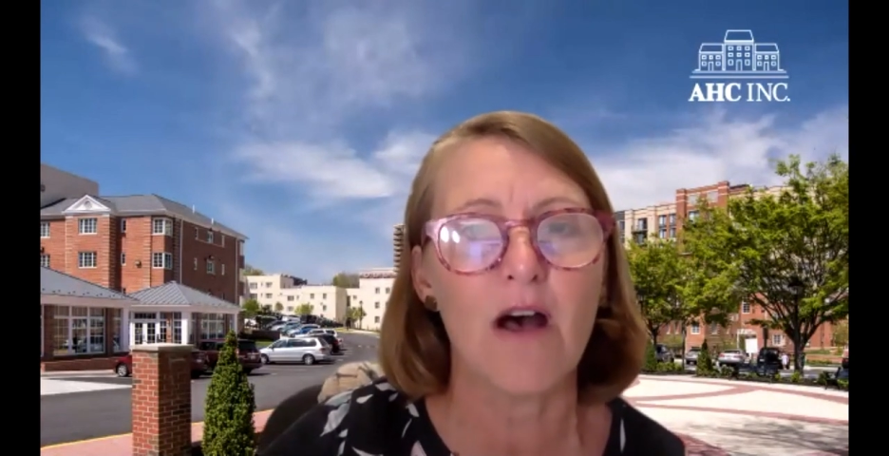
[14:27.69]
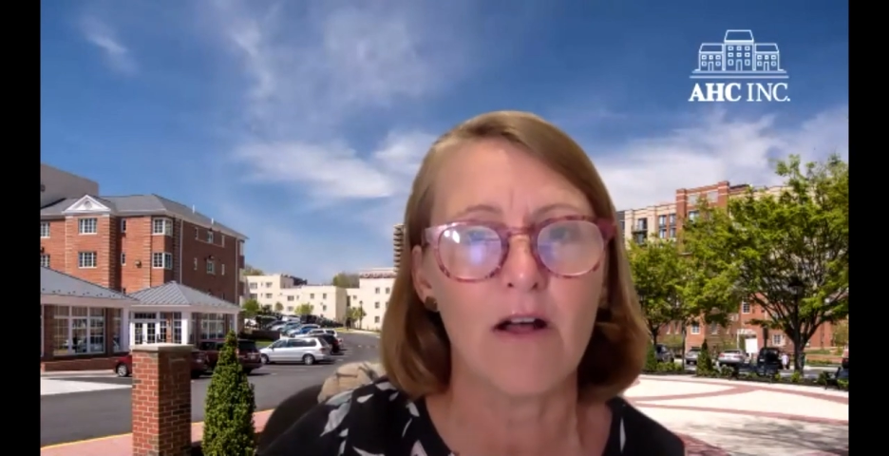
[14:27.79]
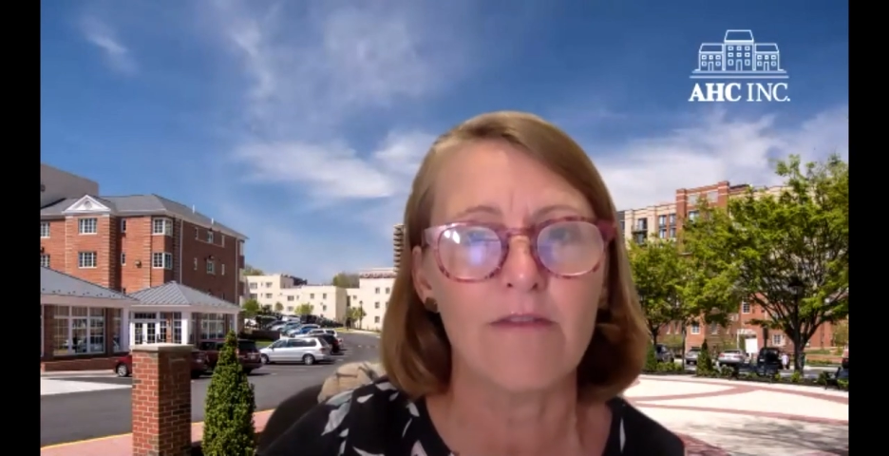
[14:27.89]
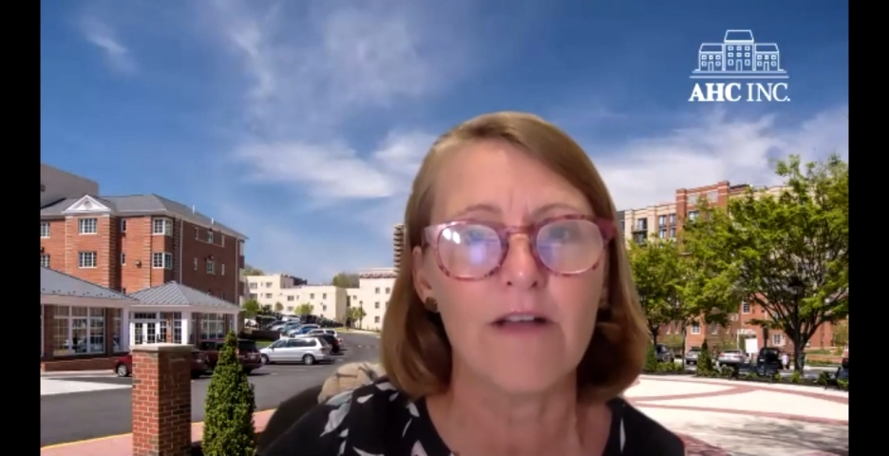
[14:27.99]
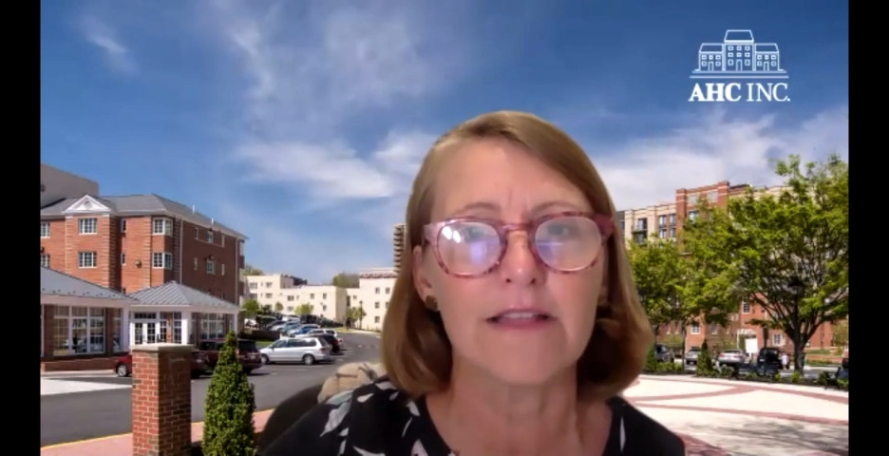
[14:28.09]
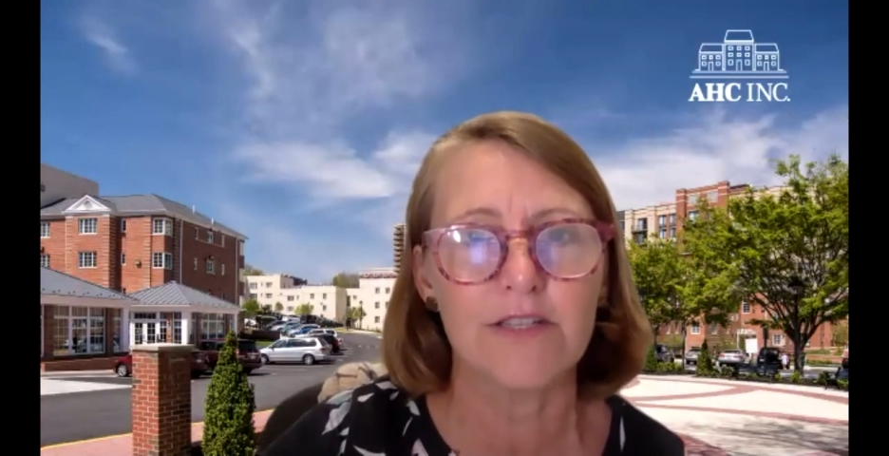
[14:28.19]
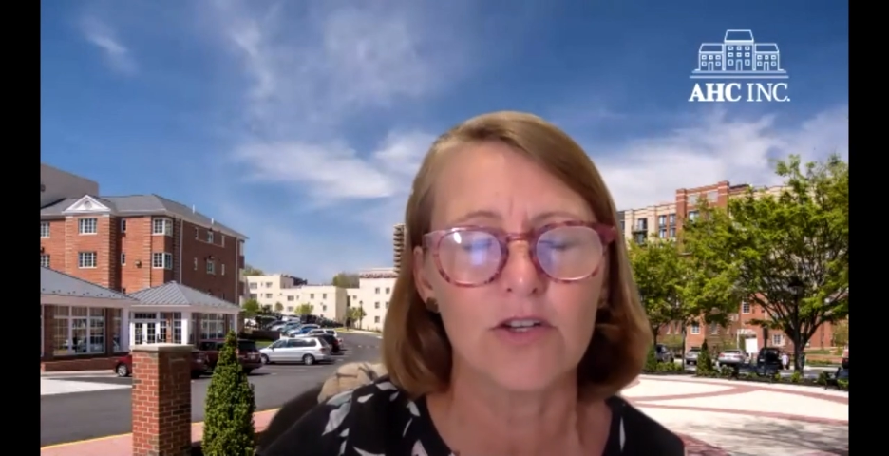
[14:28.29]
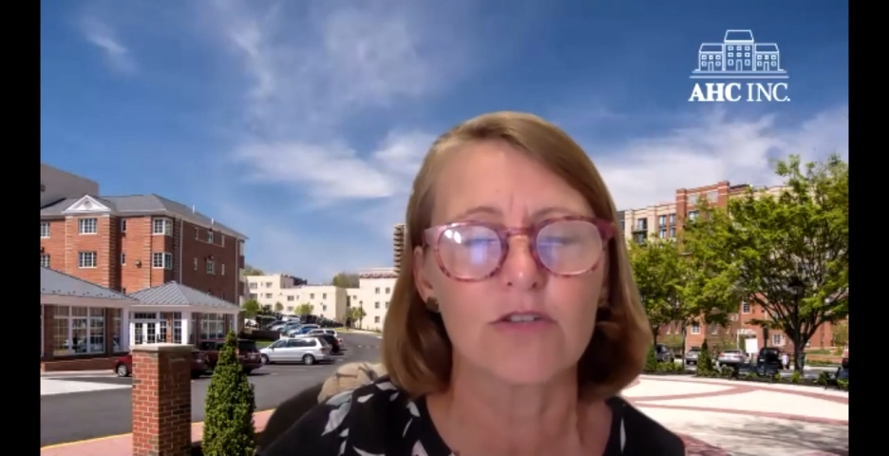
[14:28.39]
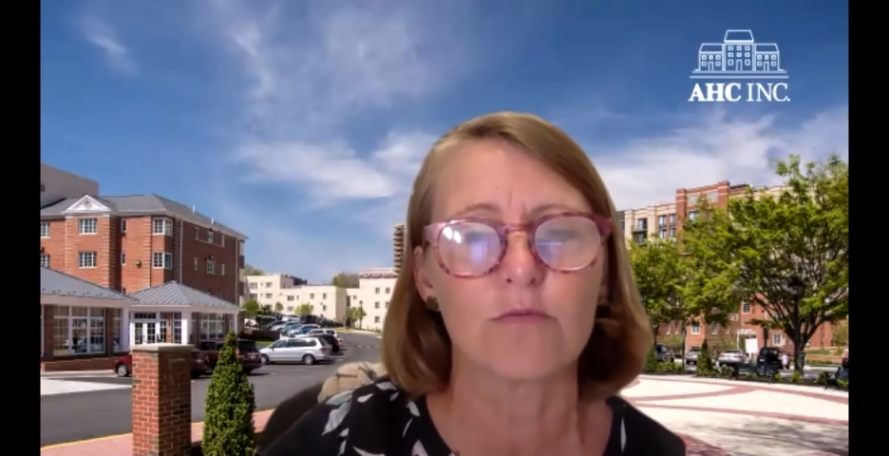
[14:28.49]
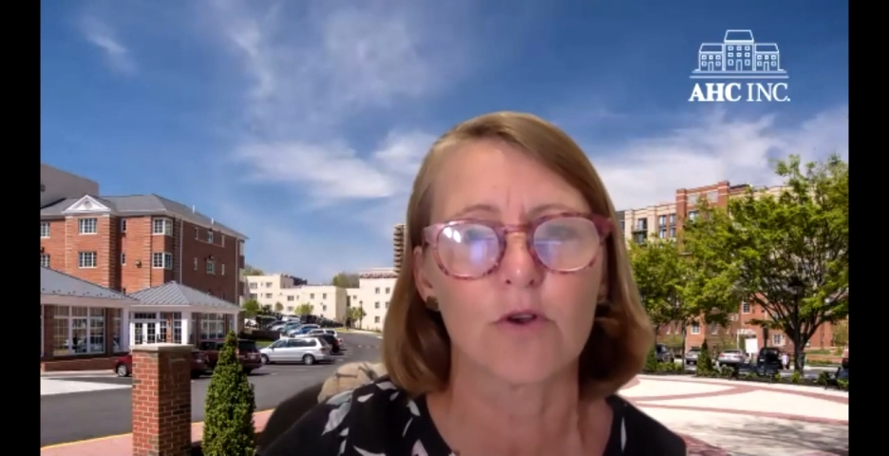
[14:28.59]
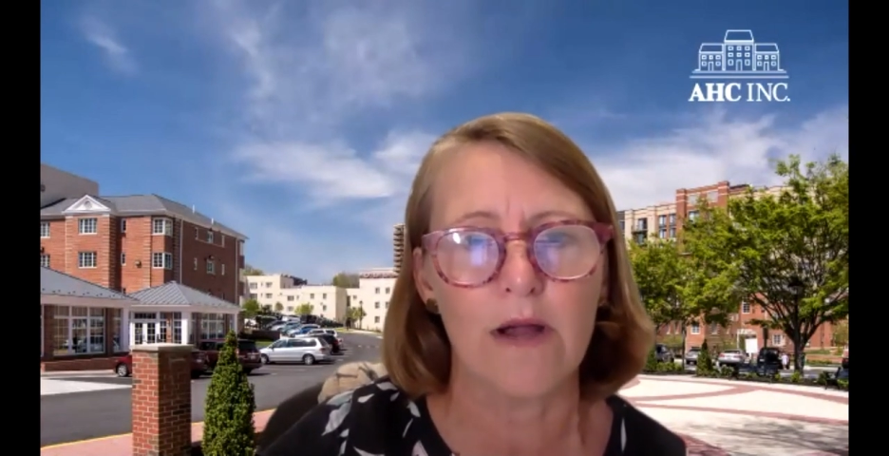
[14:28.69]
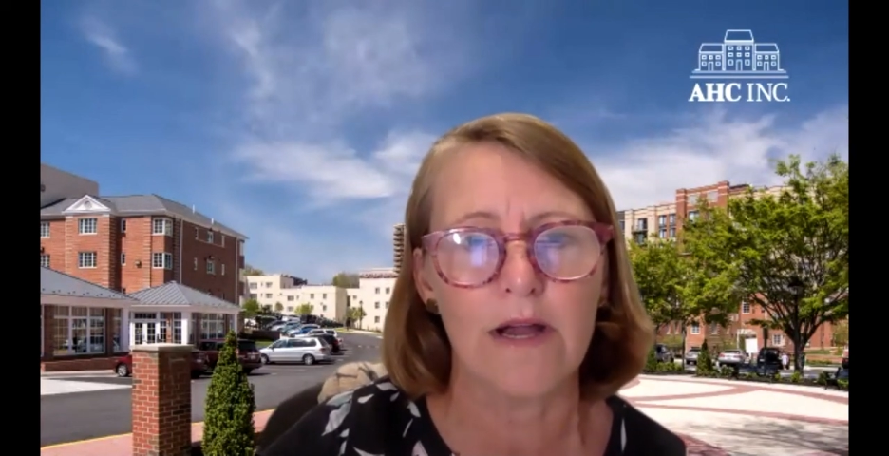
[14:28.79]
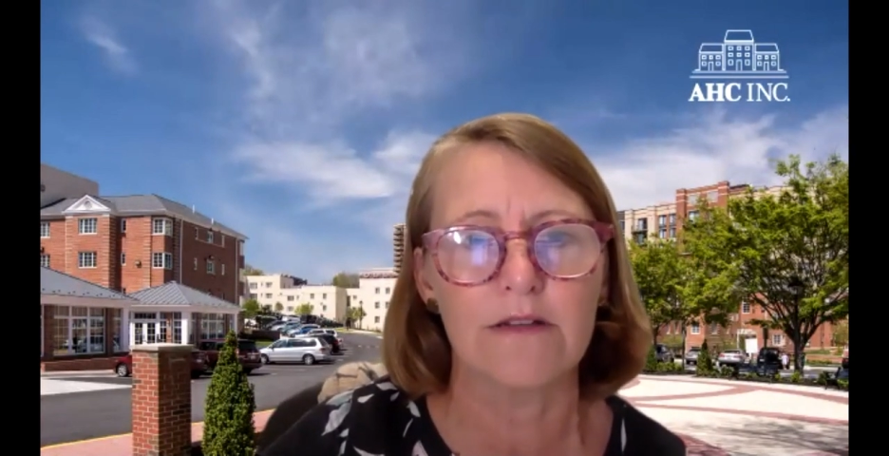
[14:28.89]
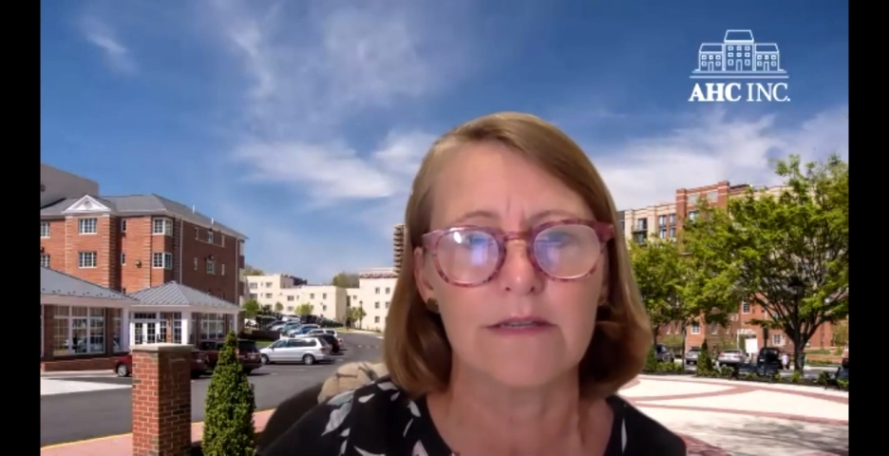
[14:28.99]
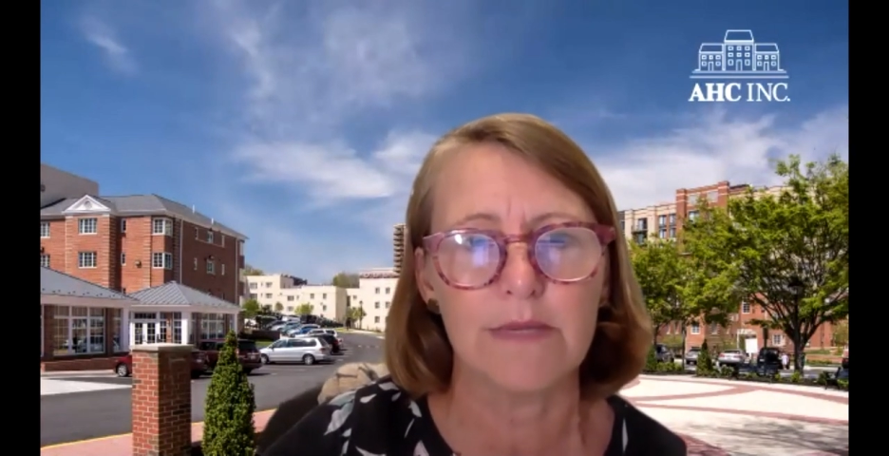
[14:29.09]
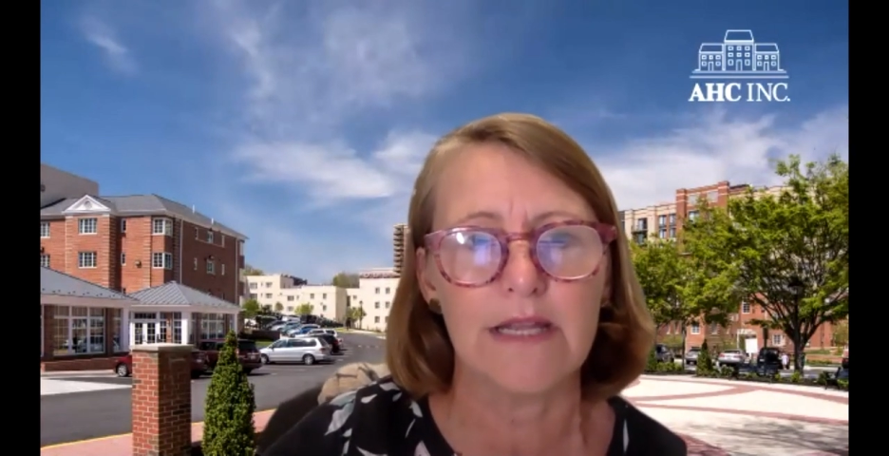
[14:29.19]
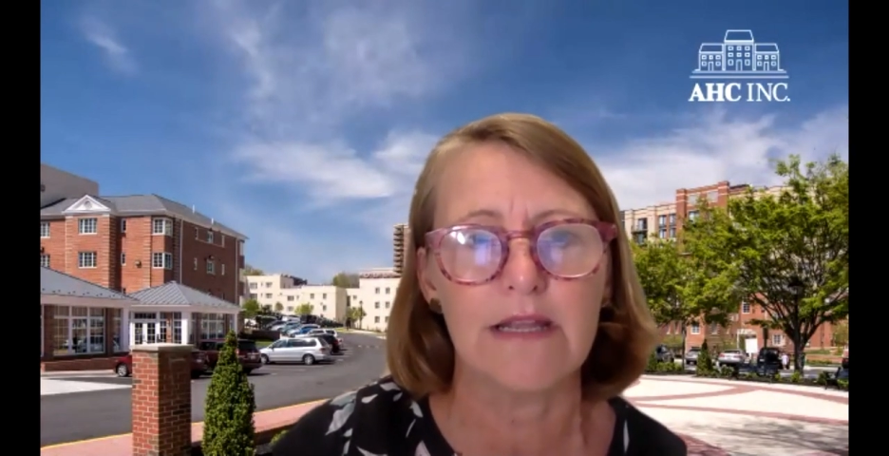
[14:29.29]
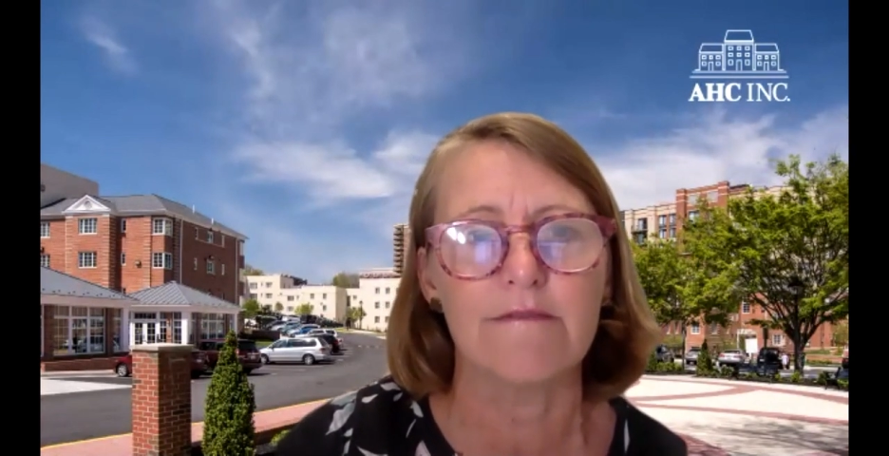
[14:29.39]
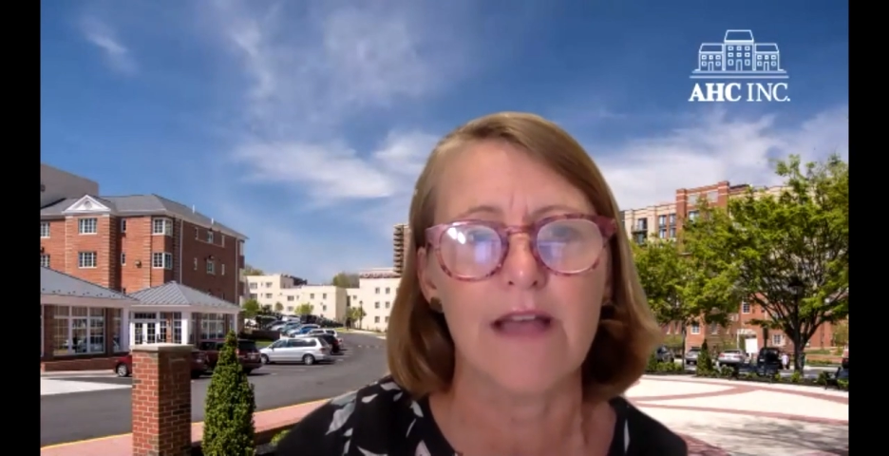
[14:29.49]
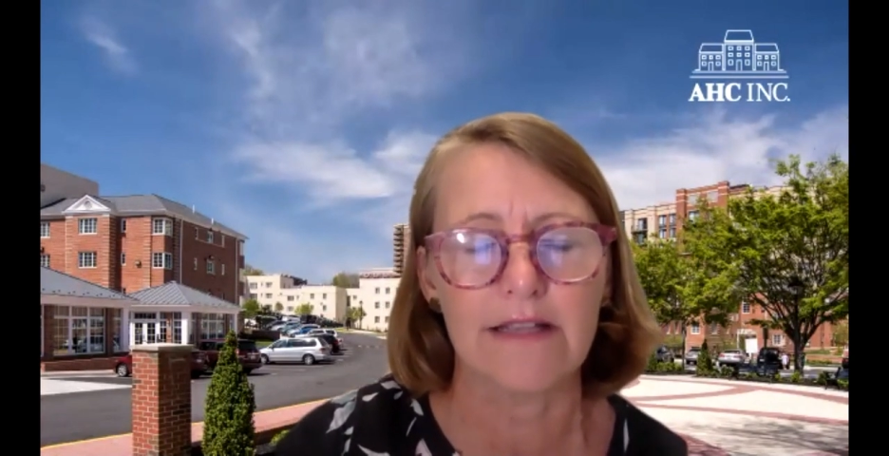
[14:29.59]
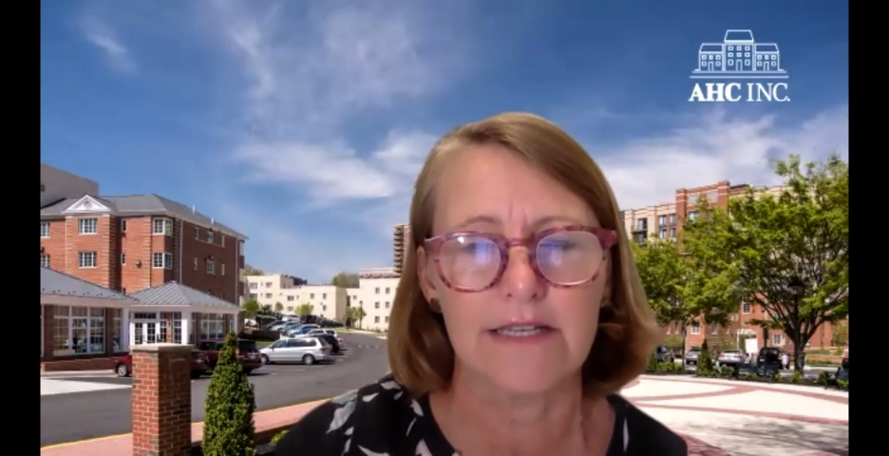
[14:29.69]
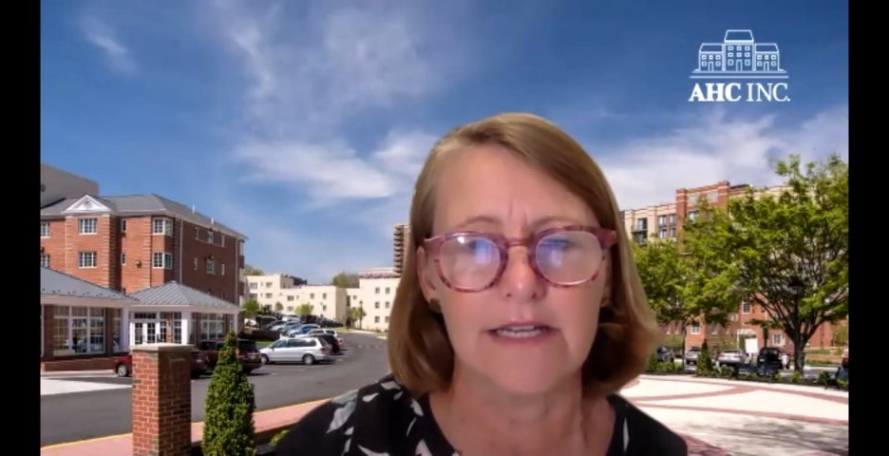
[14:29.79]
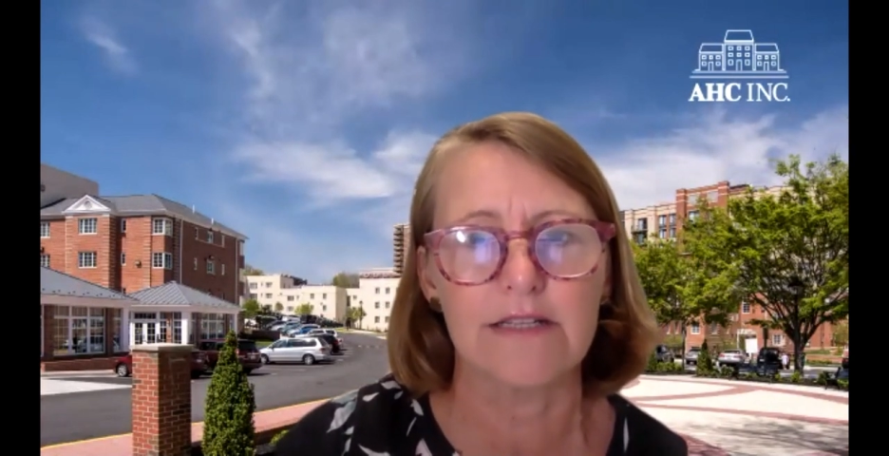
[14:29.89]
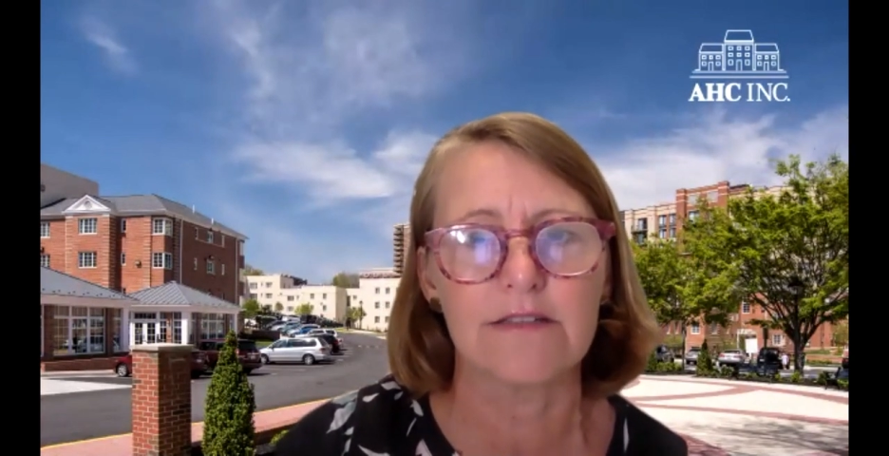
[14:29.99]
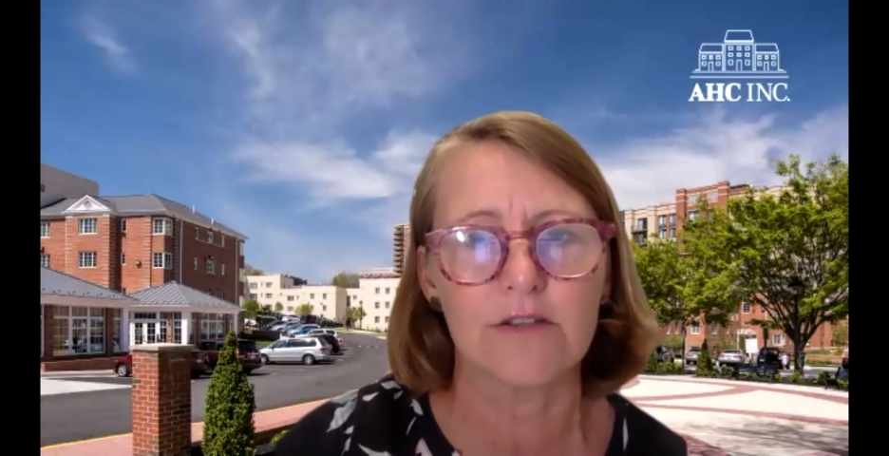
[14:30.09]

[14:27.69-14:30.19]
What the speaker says: all volunteers are required to be vaccinated.